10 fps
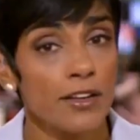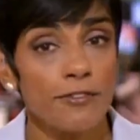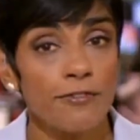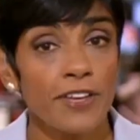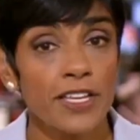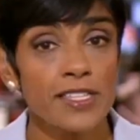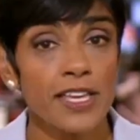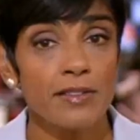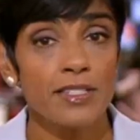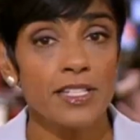Figures
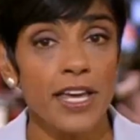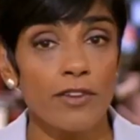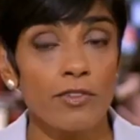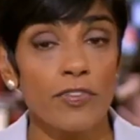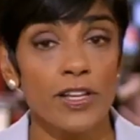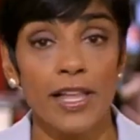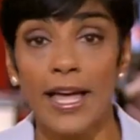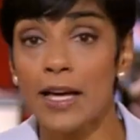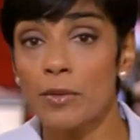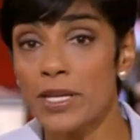out today reveal
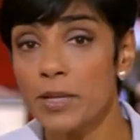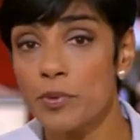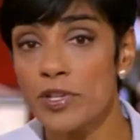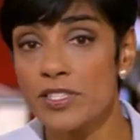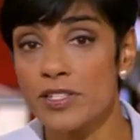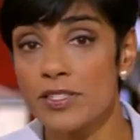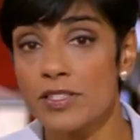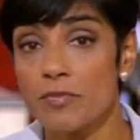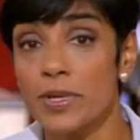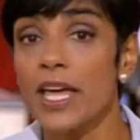how many prisoners
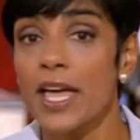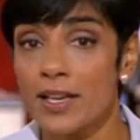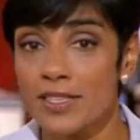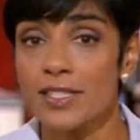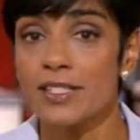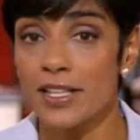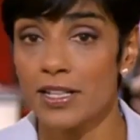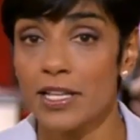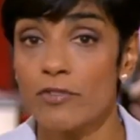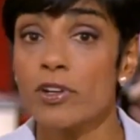have been
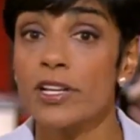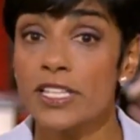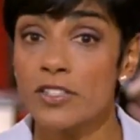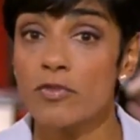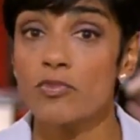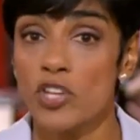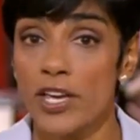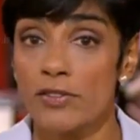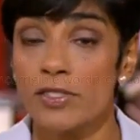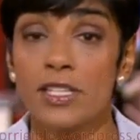accidentally released from
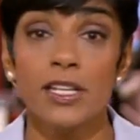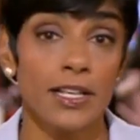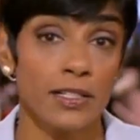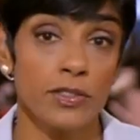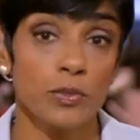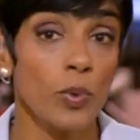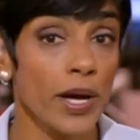jails in England and